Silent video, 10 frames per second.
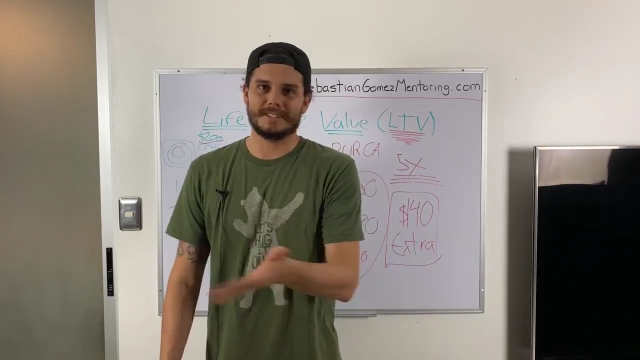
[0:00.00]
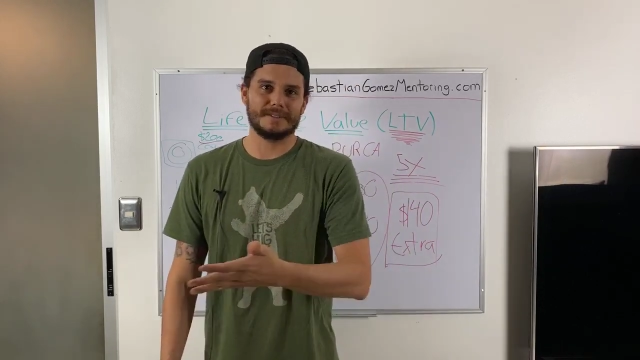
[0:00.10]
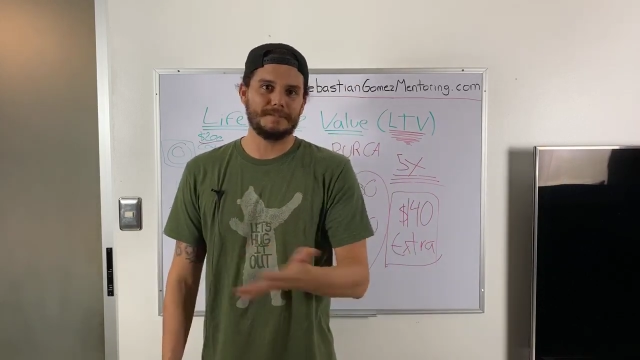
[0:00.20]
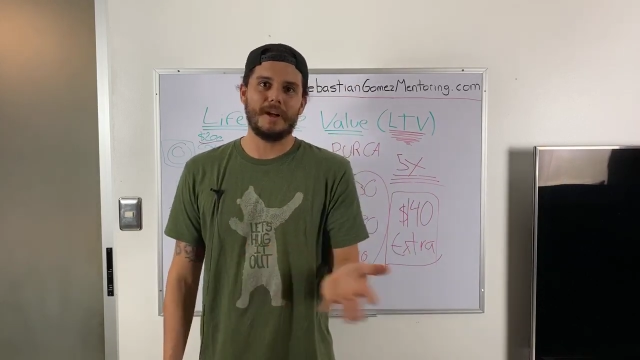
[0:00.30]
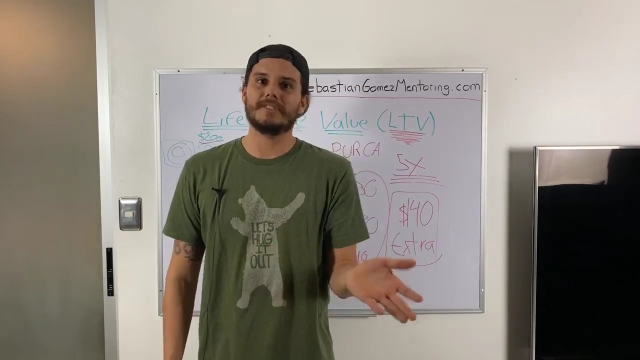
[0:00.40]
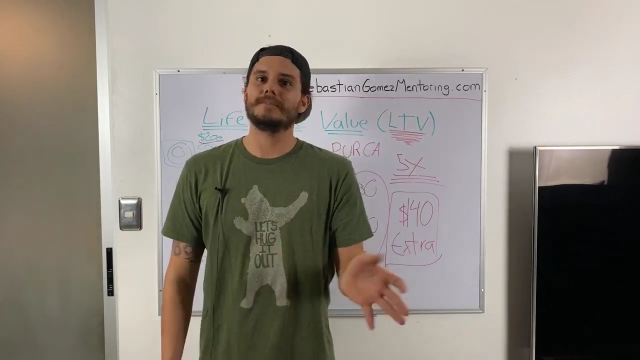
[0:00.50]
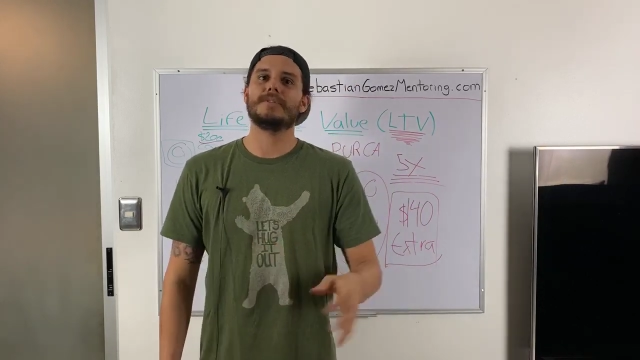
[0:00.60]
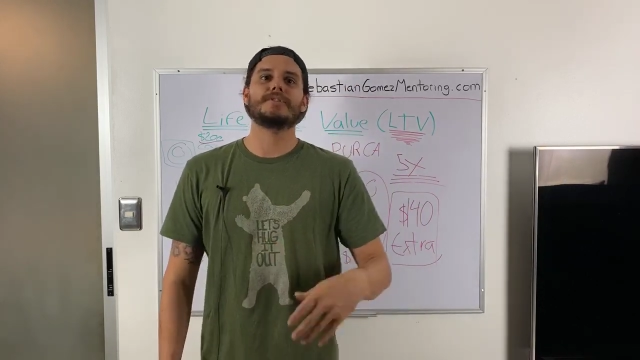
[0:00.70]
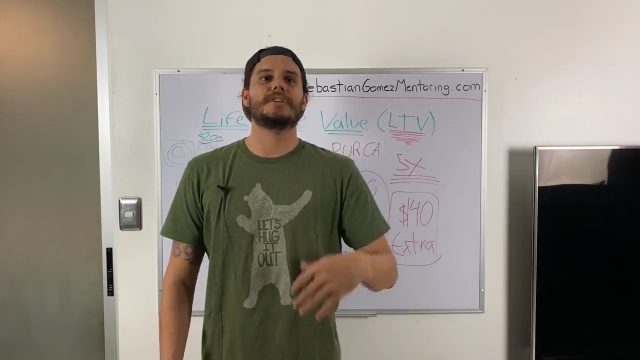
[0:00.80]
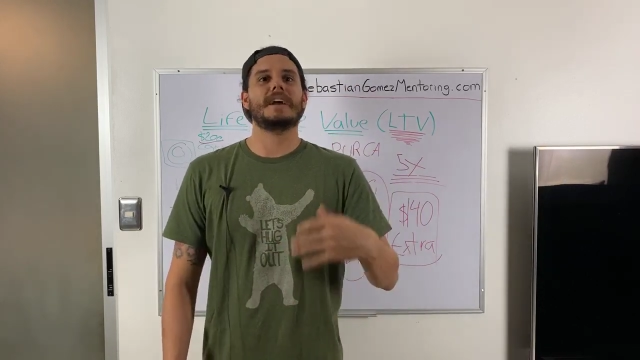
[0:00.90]
It's
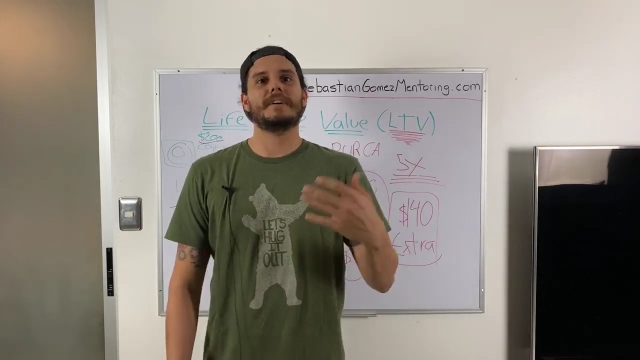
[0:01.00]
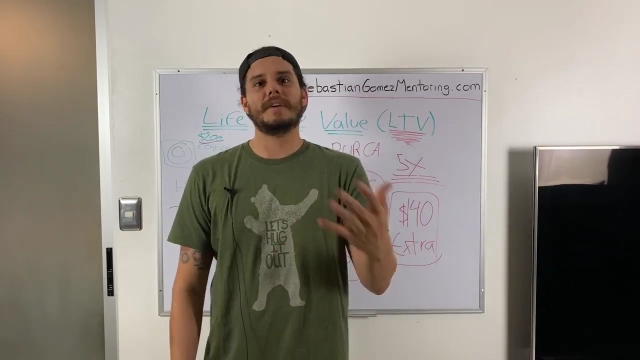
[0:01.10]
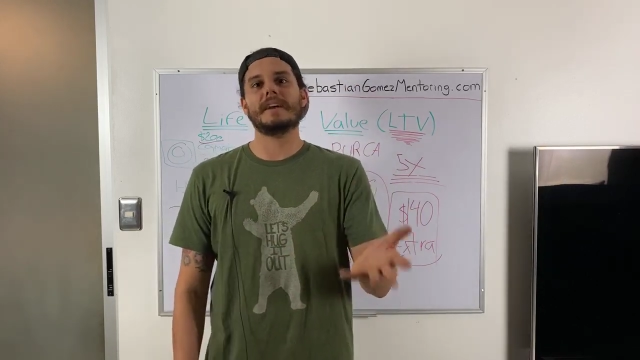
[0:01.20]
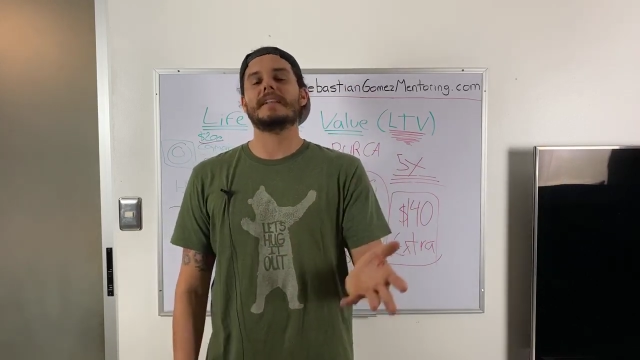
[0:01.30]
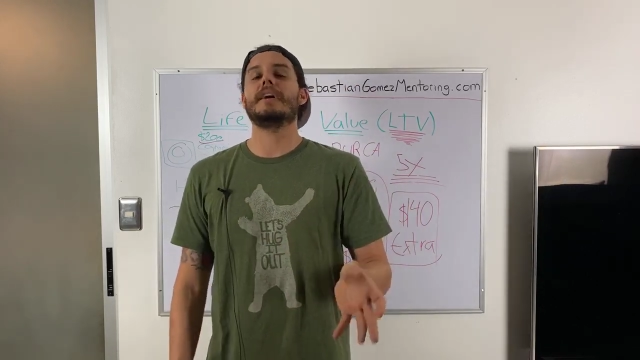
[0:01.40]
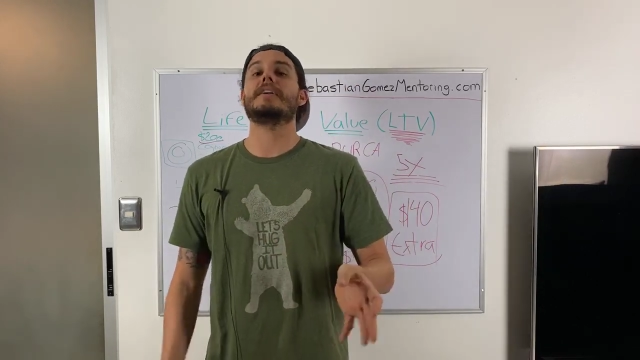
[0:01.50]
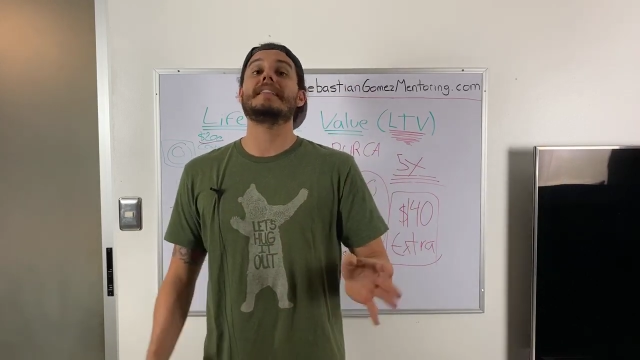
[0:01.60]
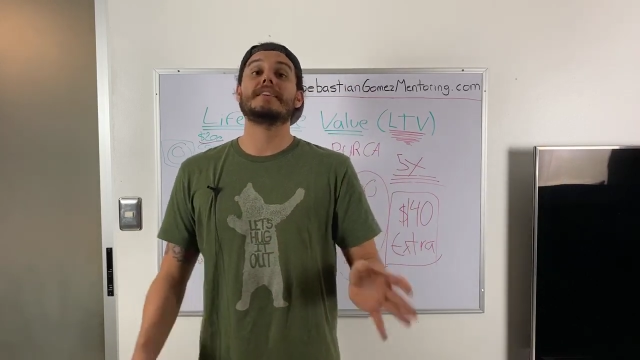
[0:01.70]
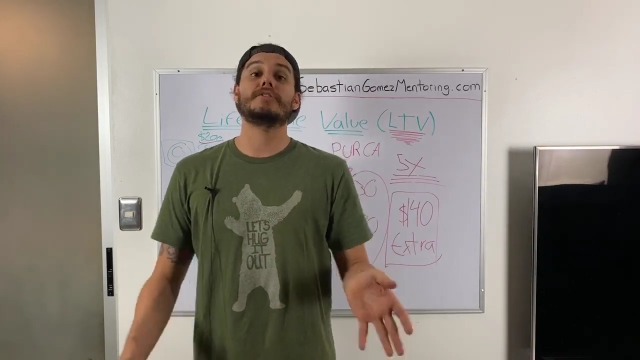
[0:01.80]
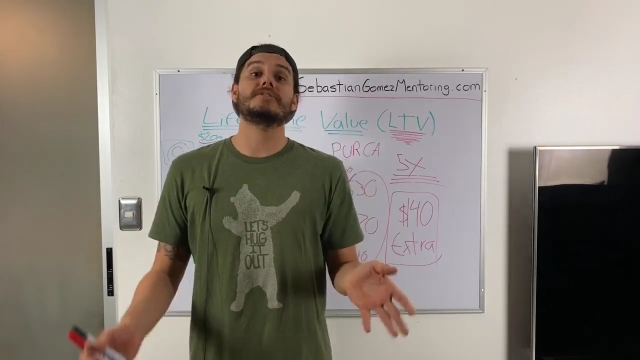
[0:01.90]
impossible. You're going to have iCloud,
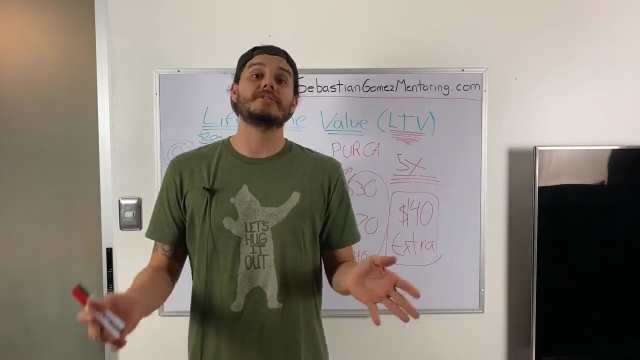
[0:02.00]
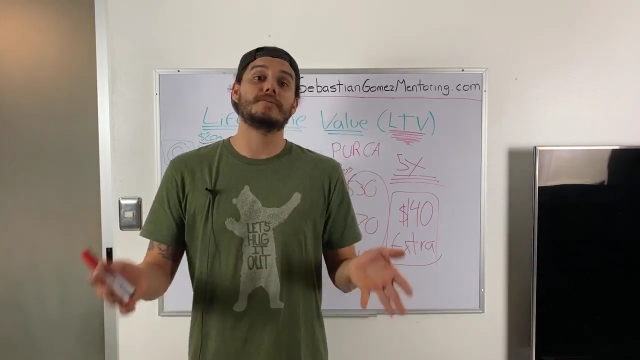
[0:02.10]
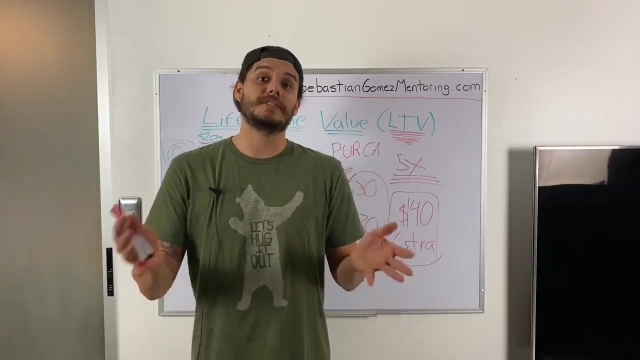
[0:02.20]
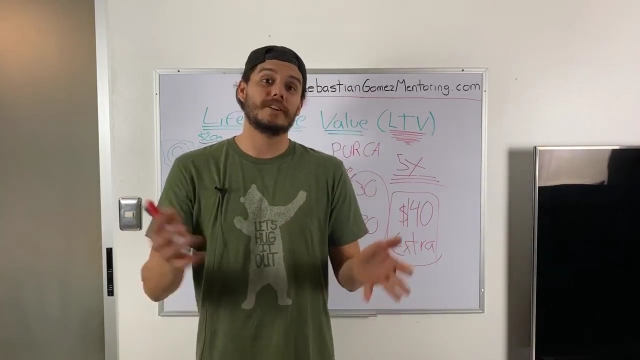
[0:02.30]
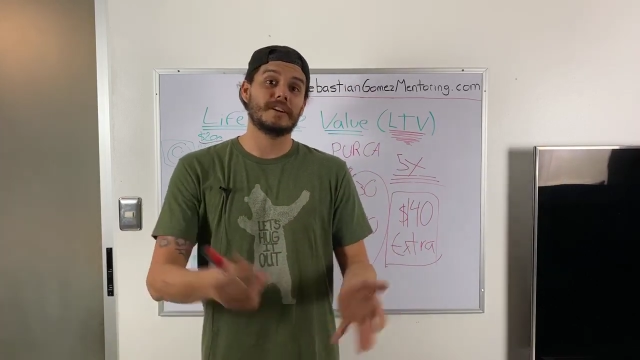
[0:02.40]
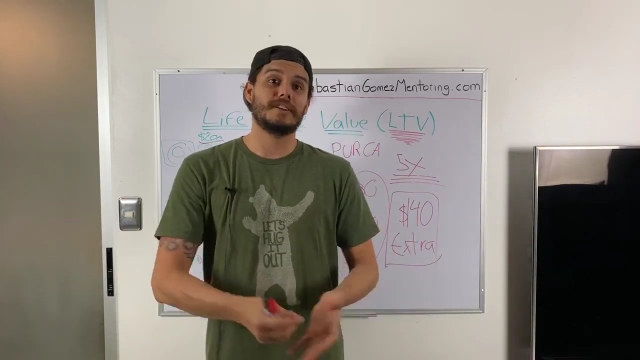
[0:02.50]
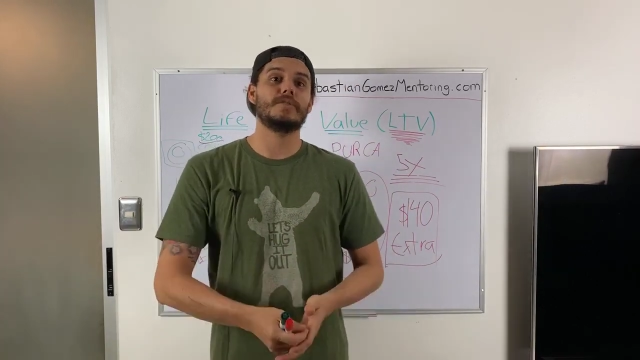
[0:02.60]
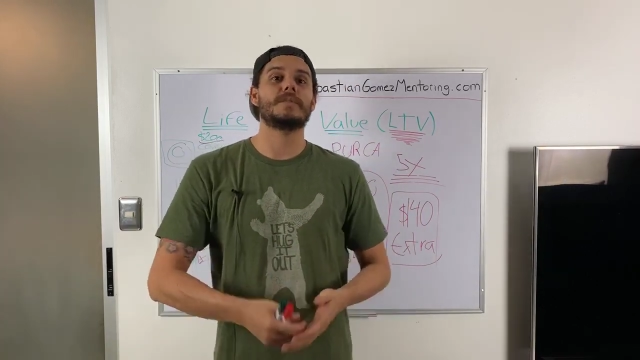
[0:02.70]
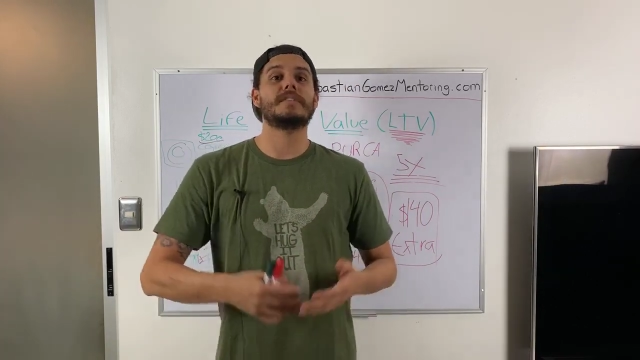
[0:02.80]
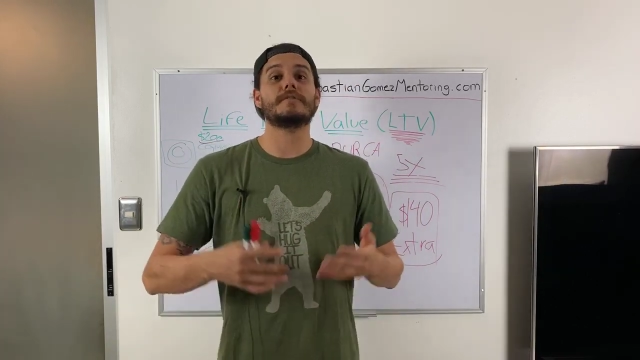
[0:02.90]
and they're going to start retargeting
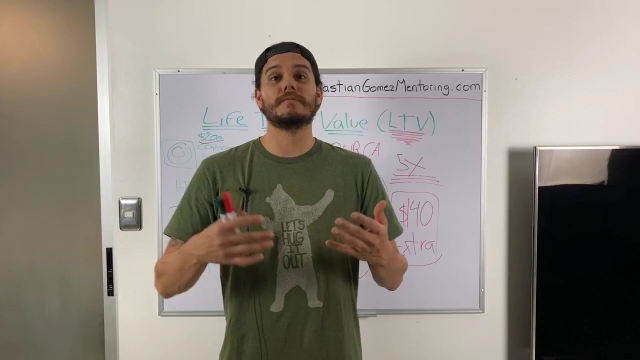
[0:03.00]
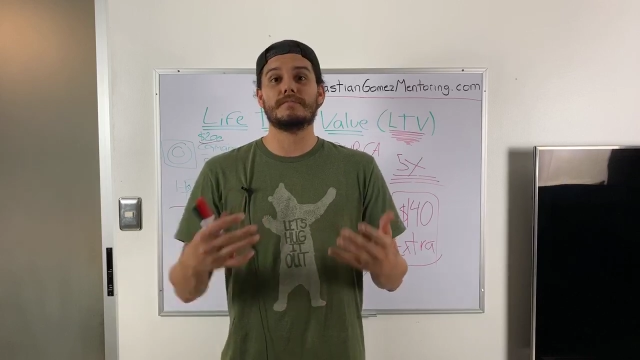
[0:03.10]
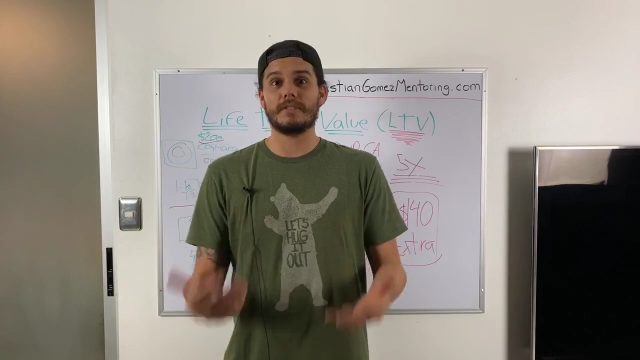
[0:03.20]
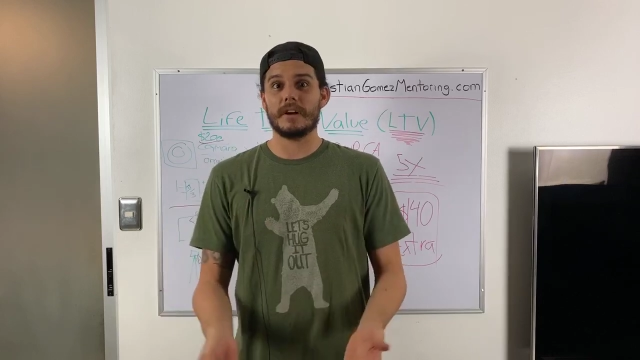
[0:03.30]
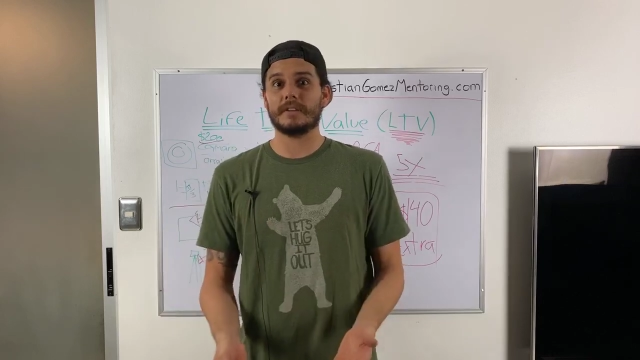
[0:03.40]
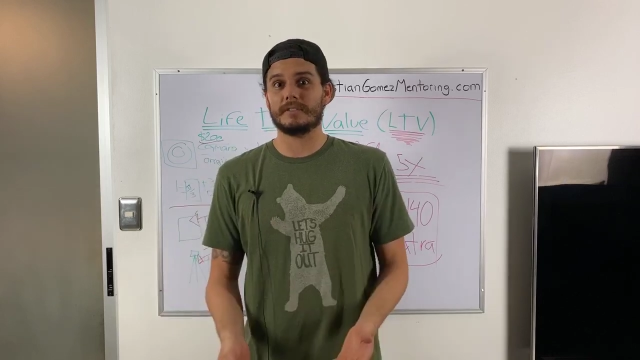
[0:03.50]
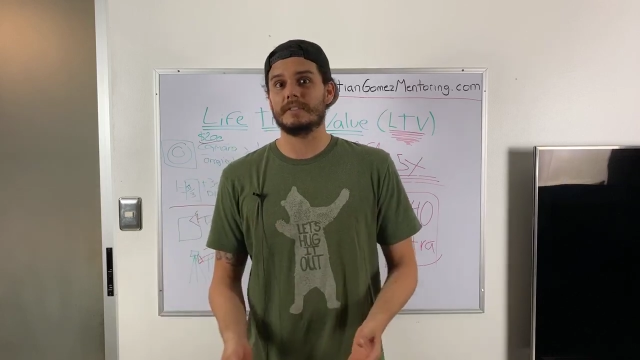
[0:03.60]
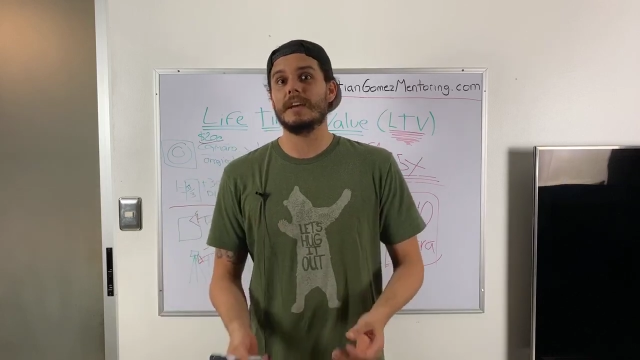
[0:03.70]
you with different products,